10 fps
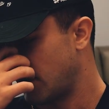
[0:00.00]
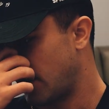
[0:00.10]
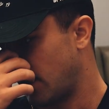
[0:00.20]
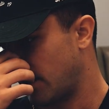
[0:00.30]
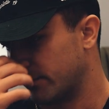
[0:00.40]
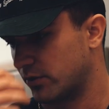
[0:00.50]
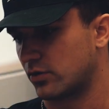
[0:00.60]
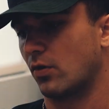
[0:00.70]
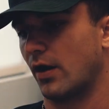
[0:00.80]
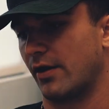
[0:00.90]
I
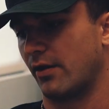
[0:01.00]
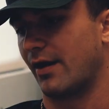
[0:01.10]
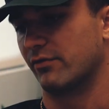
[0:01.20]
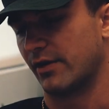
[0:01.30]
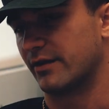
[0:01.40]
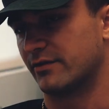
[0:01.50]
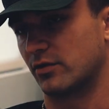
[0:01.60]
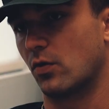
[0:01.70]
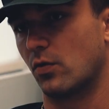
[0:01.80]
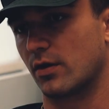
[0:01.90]
know I have legs
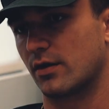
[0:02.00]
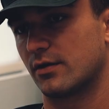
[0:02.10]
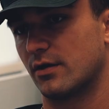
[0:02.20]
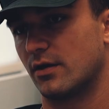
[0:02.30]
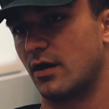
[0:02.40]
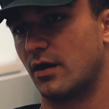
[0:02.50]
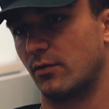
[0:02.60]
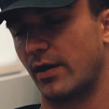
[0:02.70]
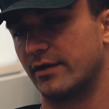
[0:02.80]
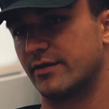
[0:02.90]
and core
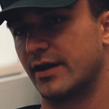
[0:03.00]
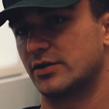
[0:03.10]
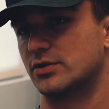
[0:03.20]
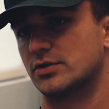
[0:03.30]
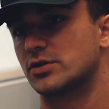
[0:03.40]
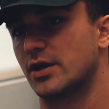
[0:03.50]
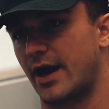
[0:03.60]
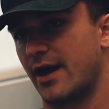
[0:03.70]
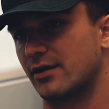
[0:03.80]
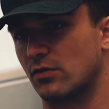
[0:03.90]
on Wednesday. Should
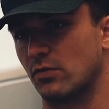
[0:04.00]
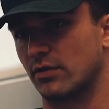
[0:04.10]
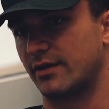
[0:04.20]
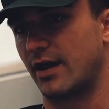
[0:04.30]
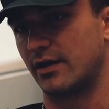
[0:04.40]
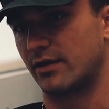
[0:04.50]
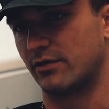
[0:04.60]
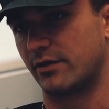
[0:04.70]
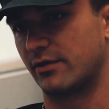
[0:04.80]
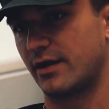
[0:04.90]
I add core to any of
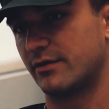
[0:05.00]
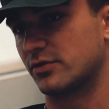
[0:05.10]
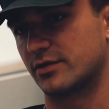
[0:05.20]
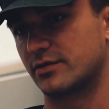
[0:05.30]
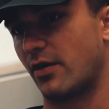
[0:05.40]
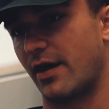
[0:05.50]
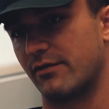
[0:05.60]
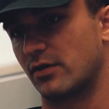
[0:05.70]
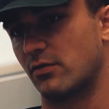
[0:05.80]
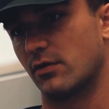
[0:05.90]
those other days or just go
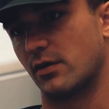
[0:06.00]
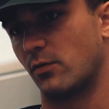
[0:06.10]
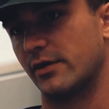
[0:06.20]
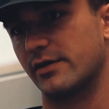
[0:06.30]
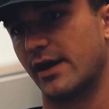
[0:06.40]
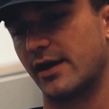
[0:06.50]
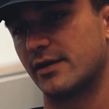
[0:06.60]
heavy core on one day?